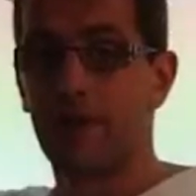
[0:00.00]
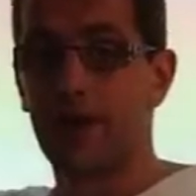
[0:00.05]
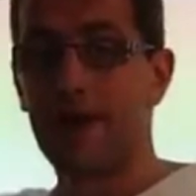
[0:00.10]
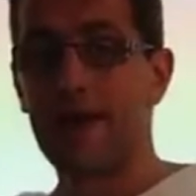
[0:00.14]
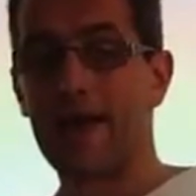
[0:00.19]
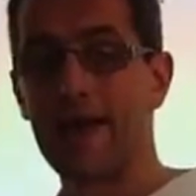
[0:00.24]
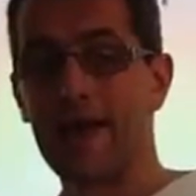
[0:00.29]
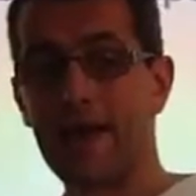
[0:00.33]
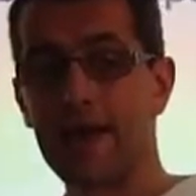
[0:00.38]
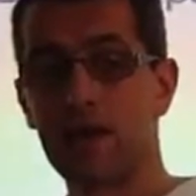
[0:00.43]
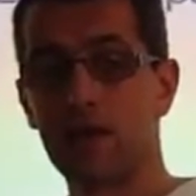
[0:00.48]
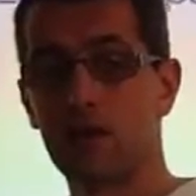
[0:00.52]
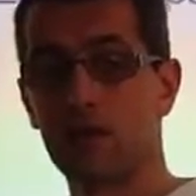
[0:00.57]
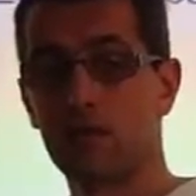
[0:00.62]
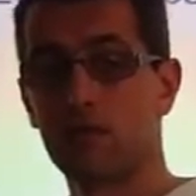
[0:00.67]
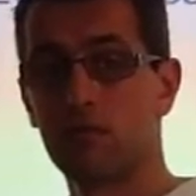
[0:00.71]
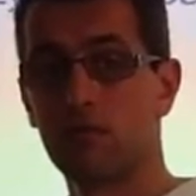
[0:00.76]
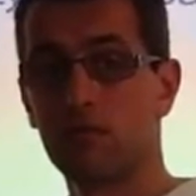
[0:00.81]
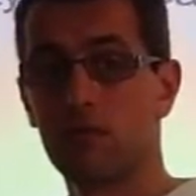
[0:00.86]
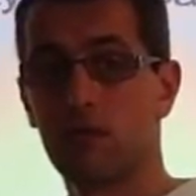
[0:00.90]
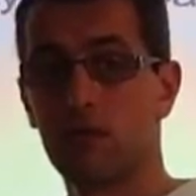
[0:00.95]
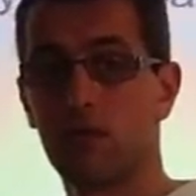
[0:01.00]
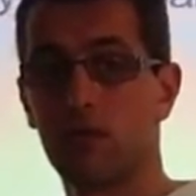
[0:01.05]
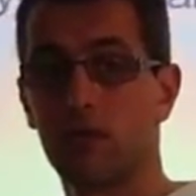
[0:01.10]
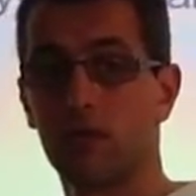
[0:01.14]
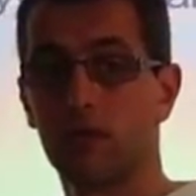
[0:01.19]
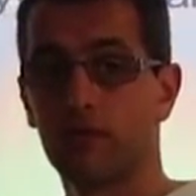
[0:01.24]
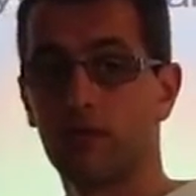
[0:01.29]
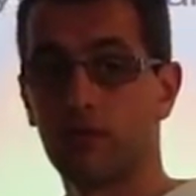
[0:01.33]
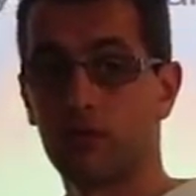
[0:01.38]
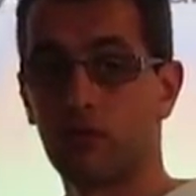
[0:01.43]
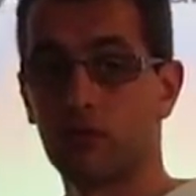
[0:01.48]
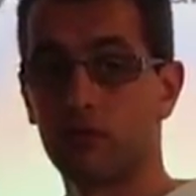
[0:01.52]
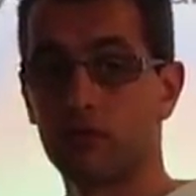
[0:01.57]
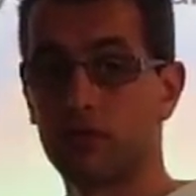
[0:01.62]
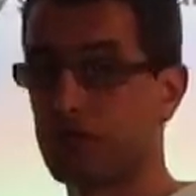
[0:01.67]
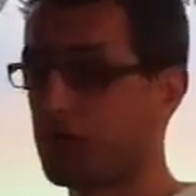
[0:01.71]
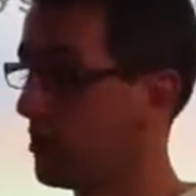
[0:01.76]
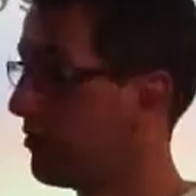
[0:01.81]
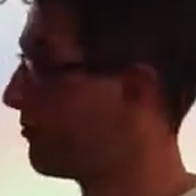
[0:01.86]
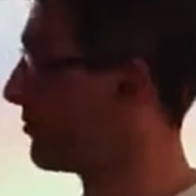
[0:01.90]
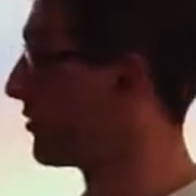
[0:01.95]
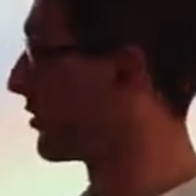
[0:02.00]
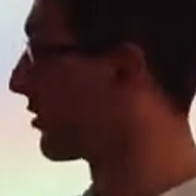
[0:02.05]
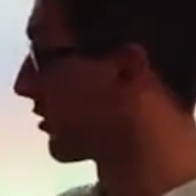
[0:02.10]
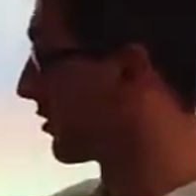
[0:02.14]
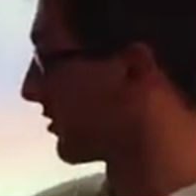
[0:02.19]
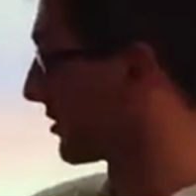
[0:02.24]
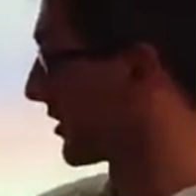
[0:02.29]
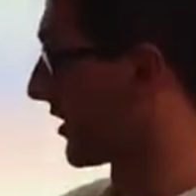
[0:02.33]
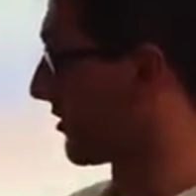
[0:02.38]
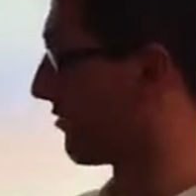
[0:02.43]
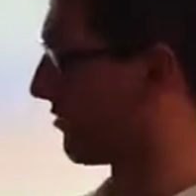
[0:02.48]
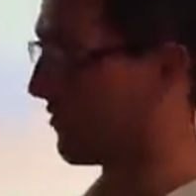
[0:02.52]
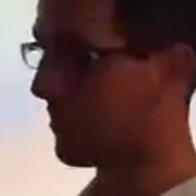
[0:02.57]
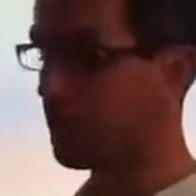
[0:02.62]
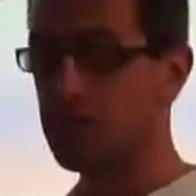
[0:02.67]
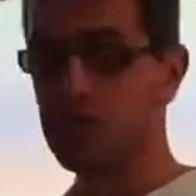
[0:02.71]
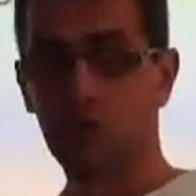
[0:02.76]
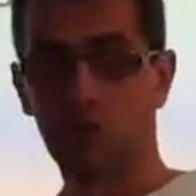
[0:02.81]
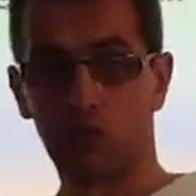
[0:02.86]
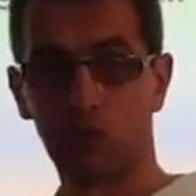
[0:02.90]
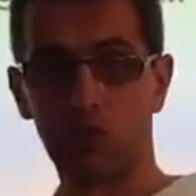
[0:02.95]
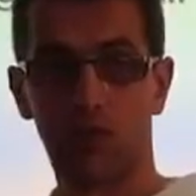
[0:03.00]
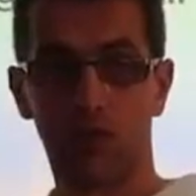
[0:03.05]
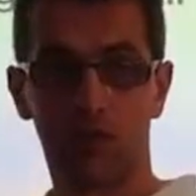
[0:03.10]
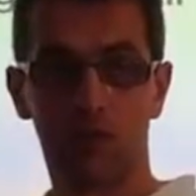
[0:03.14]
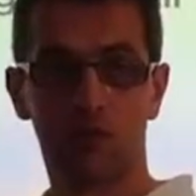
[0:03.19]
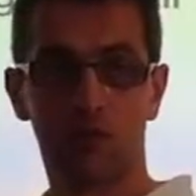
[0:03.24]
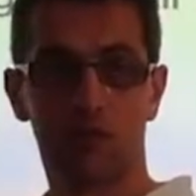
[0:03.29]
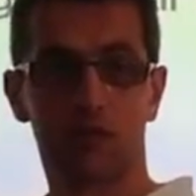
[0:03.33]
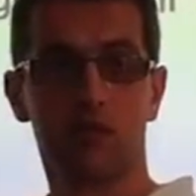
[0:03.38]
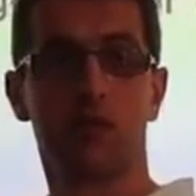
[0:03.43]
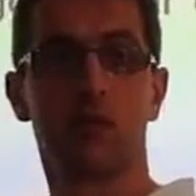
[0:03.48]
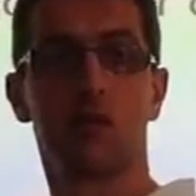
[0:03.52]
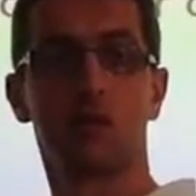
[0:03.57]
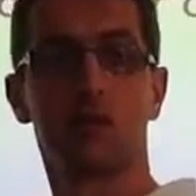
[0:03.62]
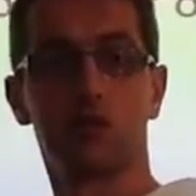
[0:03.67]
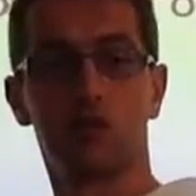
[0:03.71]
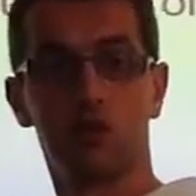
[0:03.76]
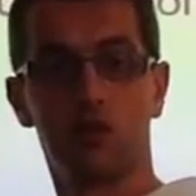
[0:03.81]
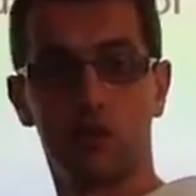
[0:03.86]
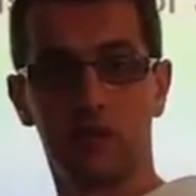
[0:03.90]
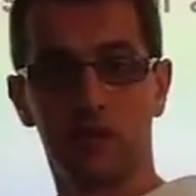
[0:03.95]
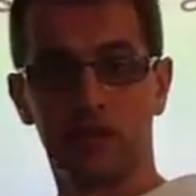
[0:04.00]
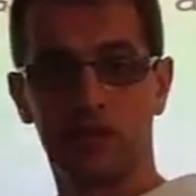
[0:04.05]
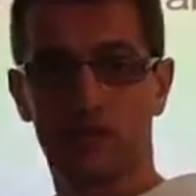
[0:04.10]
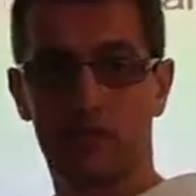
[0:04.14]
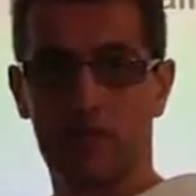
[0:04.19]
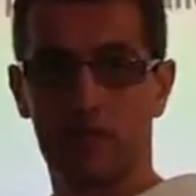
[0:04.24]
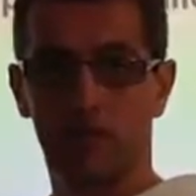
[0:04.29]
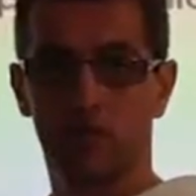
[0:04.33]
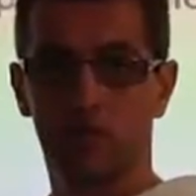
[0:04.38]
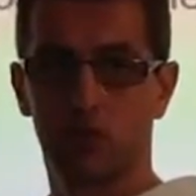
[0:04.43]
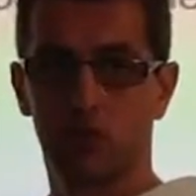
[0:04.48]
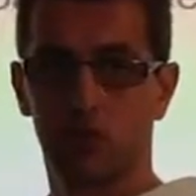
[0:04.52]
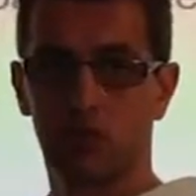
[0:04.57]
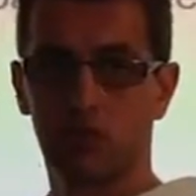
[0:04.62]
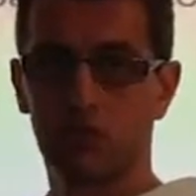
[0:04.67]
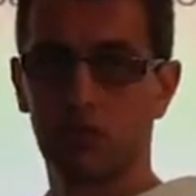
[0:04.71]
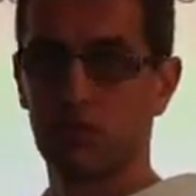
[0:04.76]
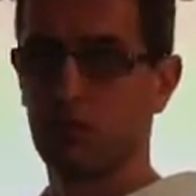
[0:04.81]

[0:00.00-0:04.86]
pair of chromosomes, because they are of equal length, doing the same job.